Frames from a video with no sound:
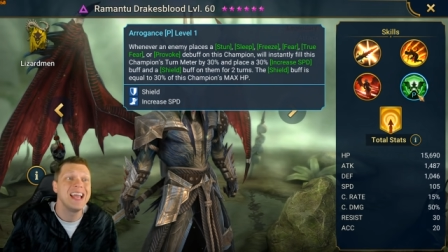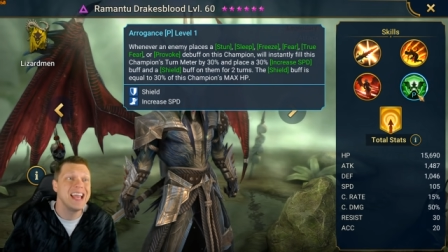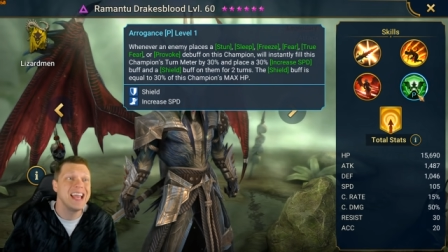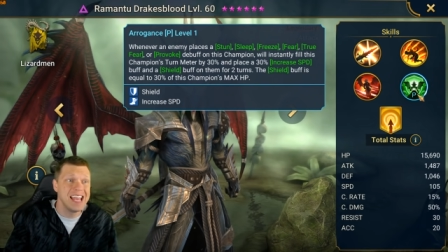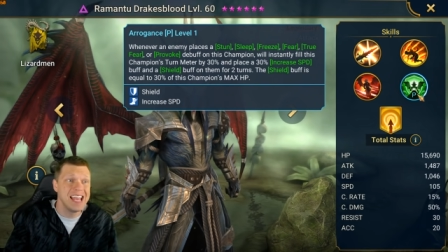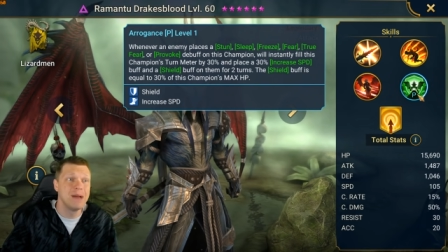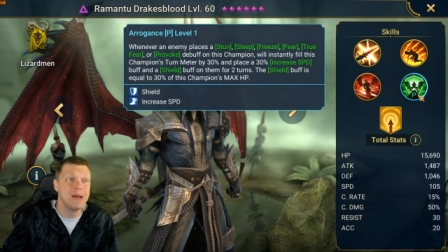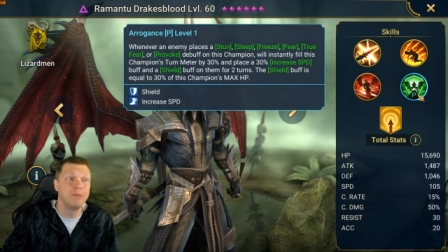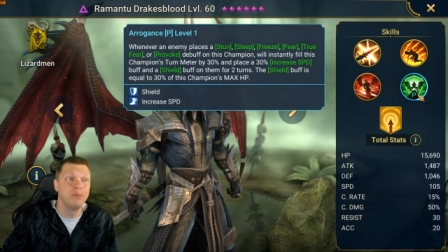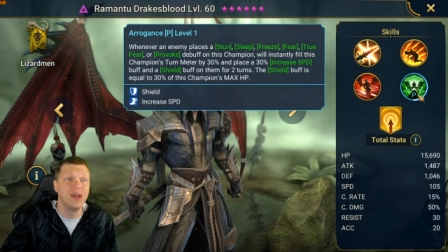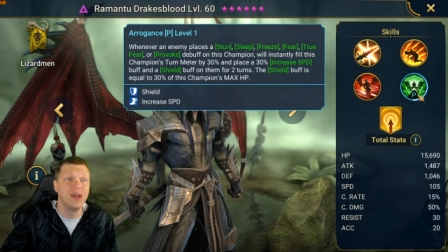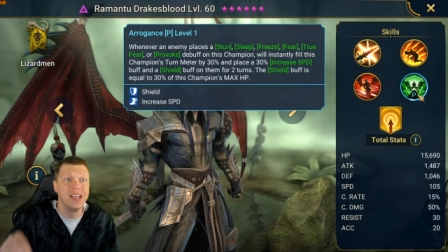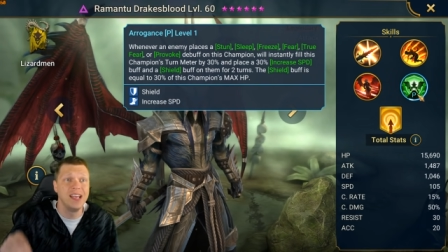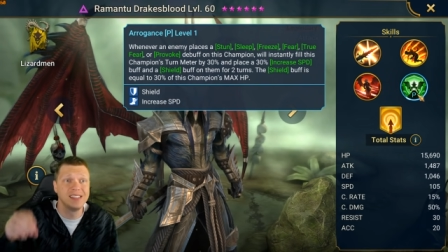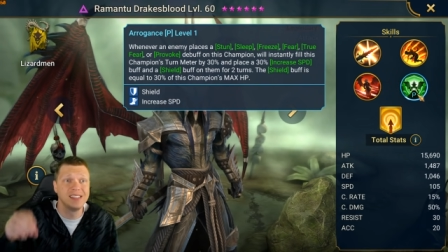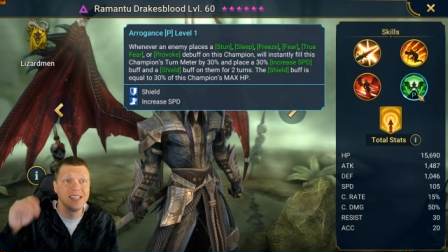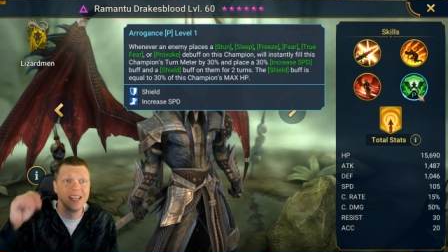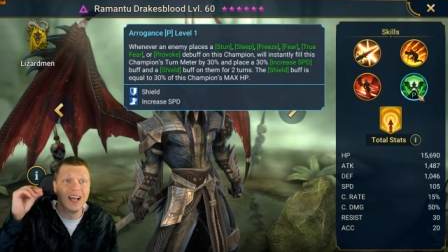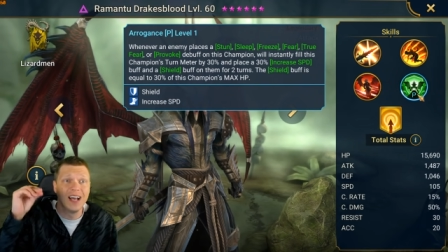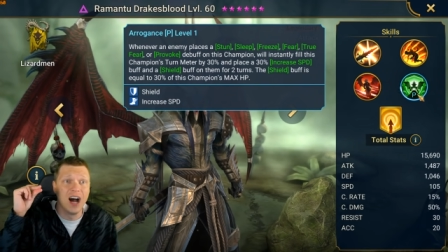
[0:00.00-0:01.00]
and
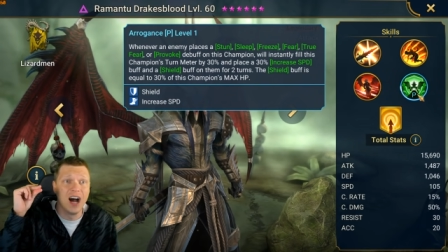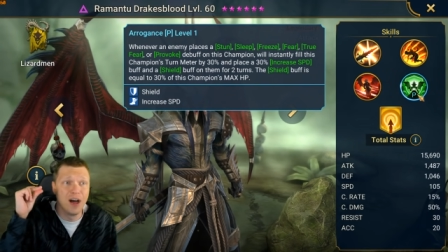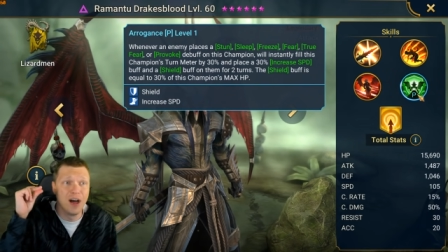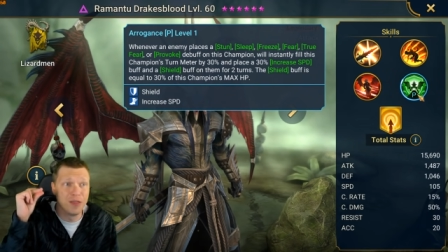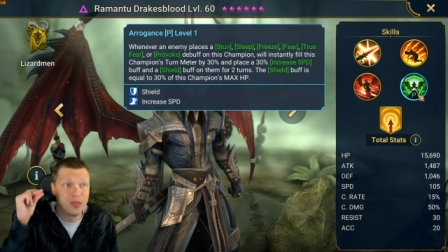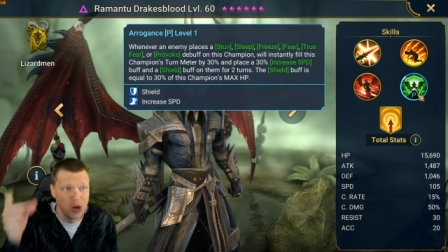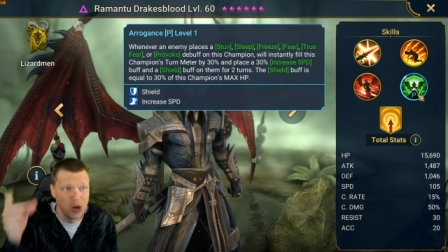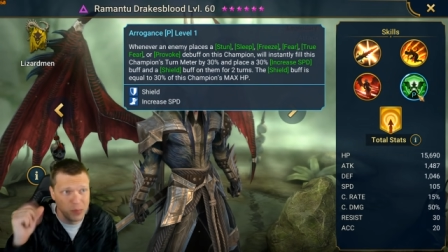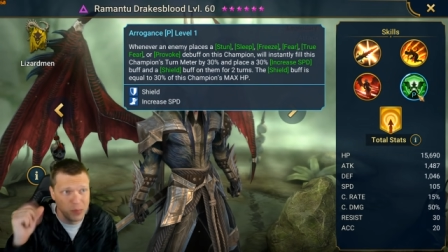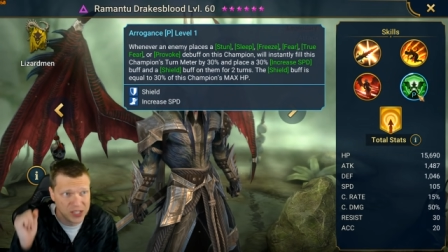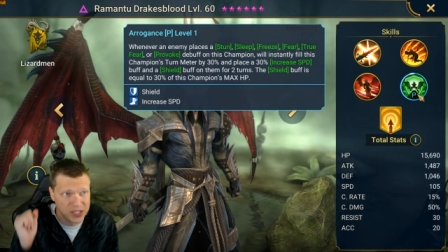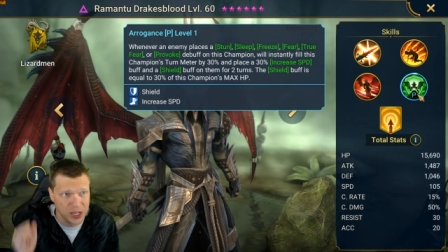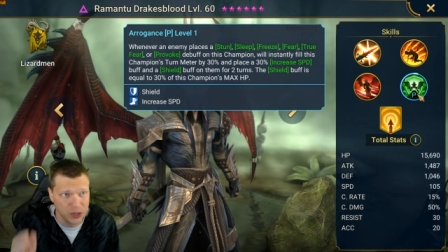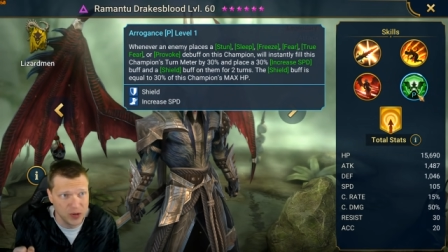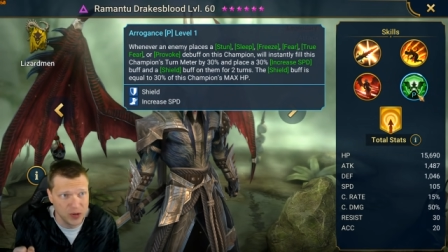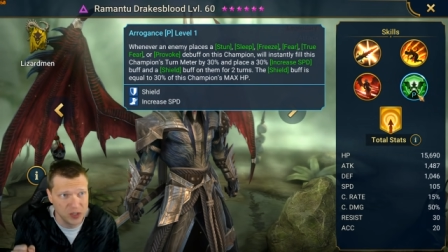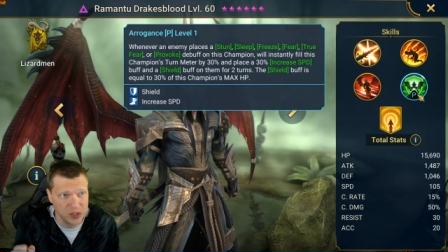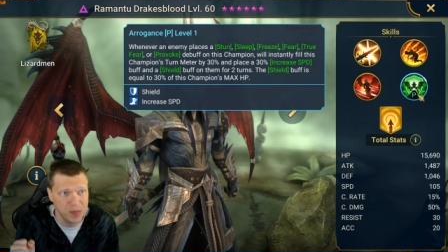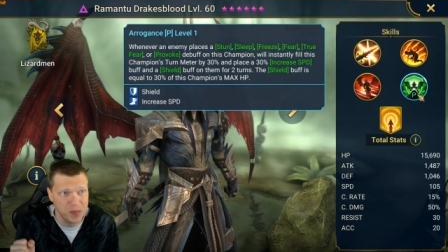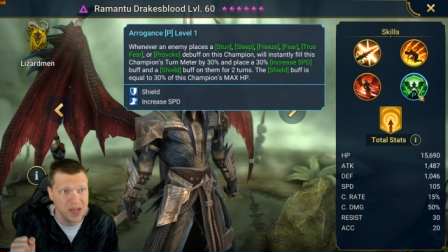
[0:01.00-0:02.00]
place 30% uh,
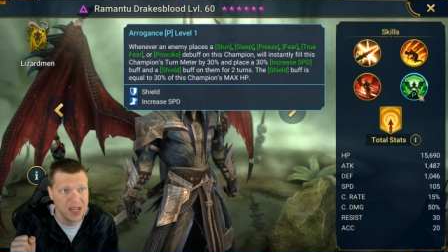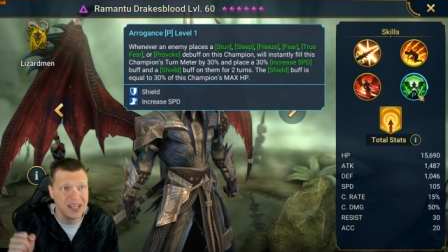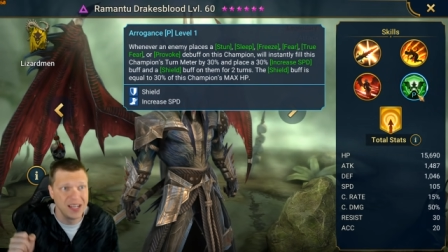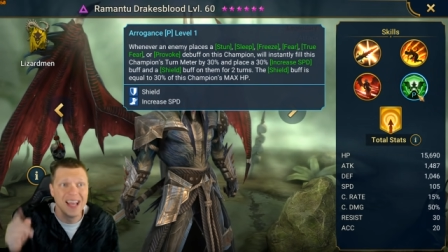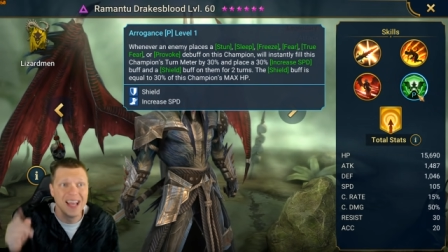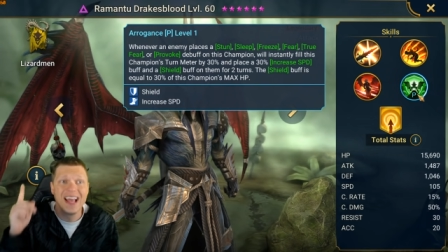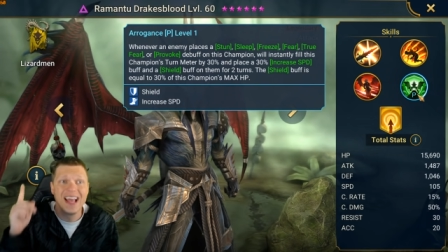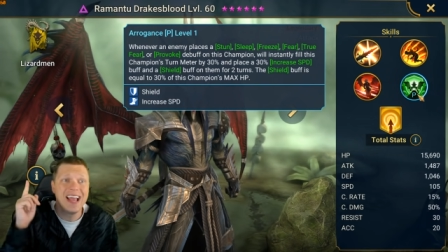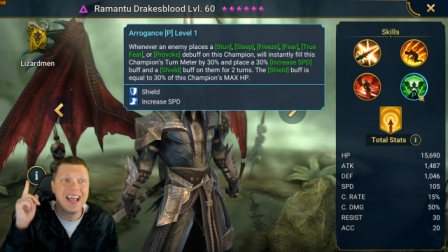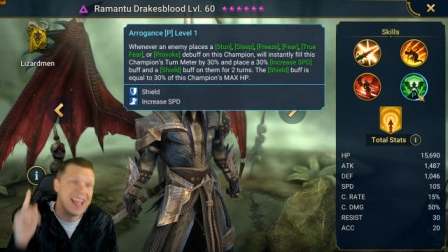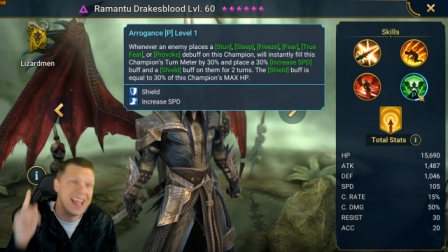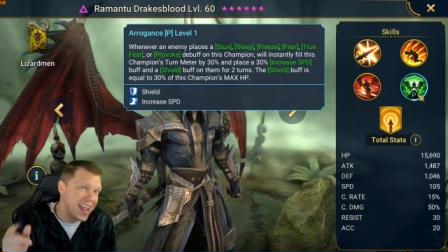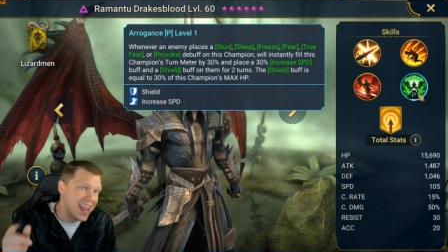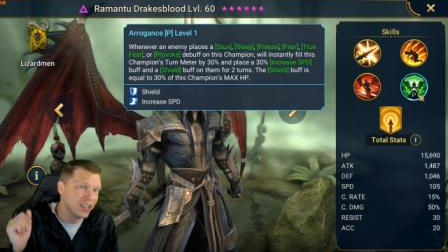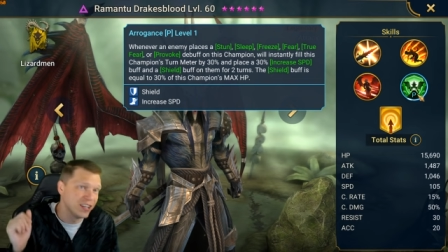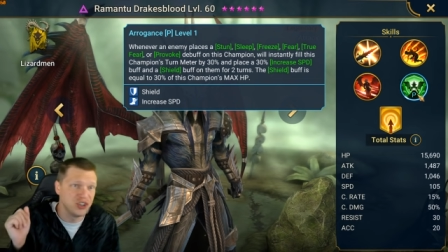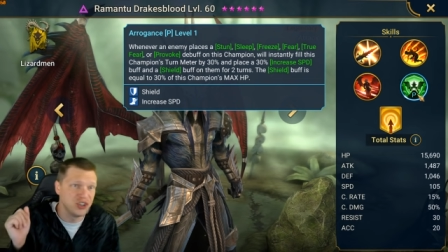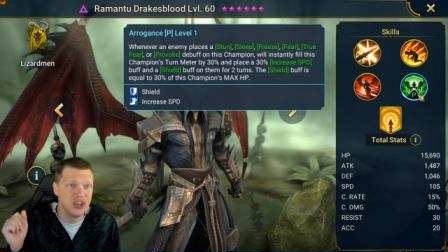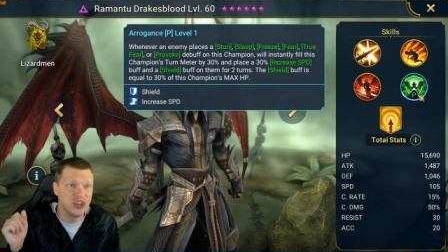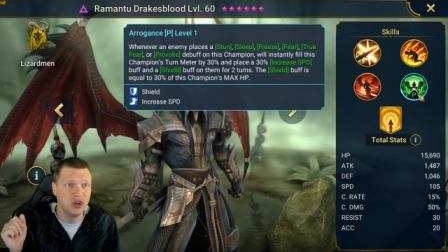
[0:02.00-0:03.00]
increased speed
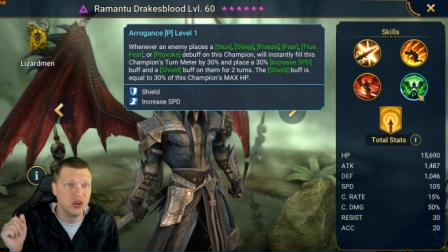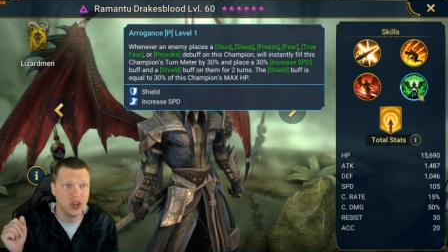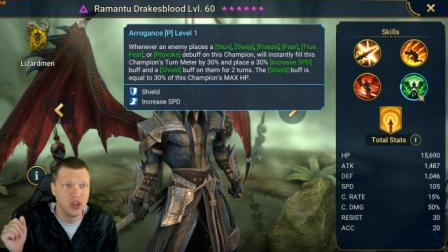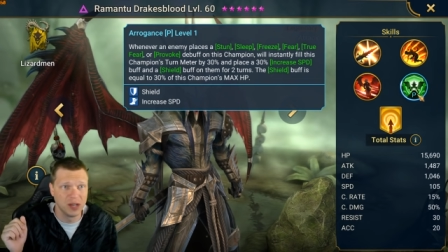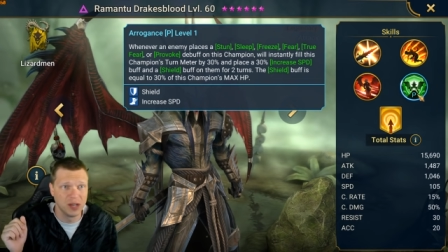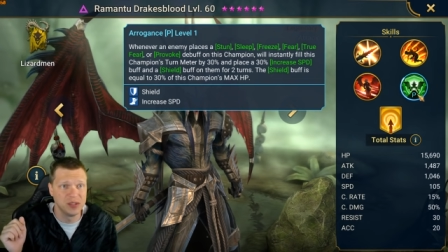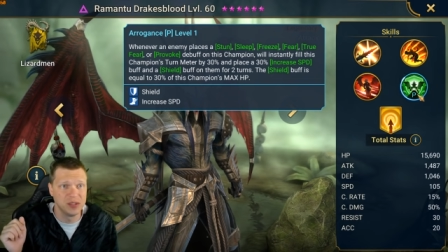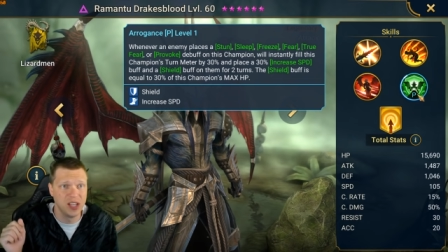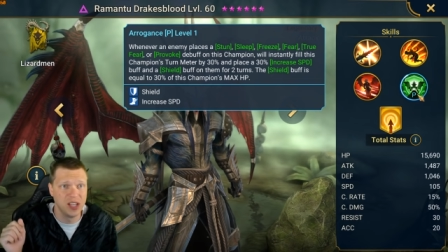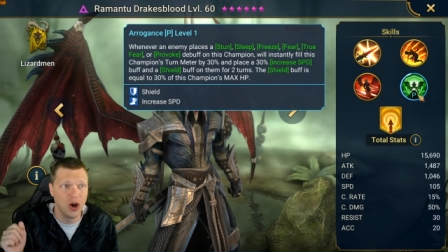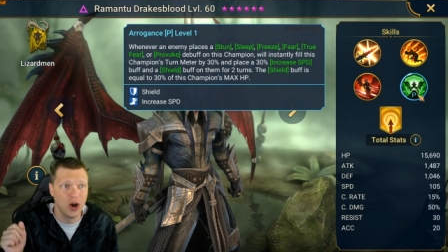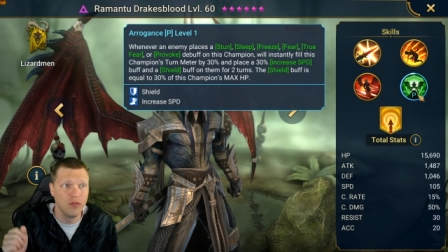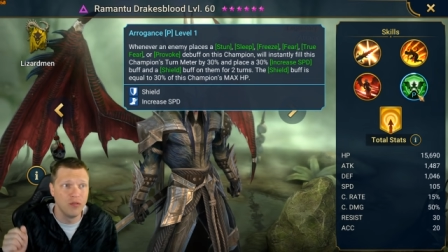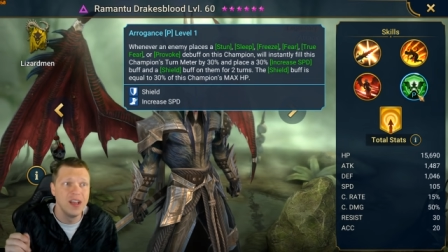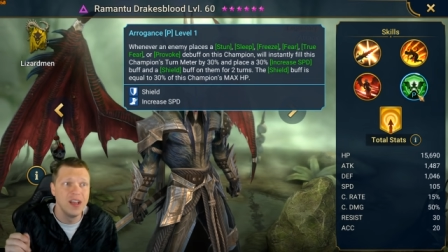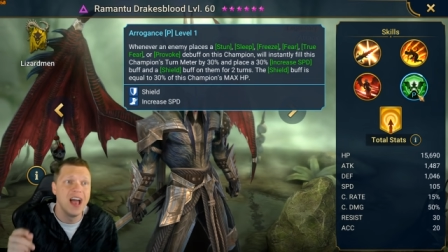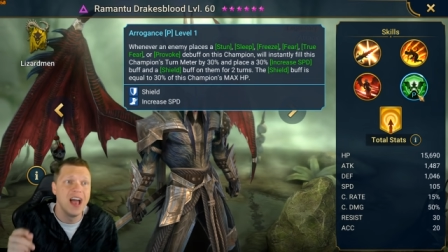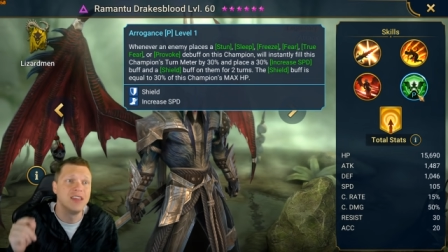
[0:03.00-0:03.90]
and a shield on himself,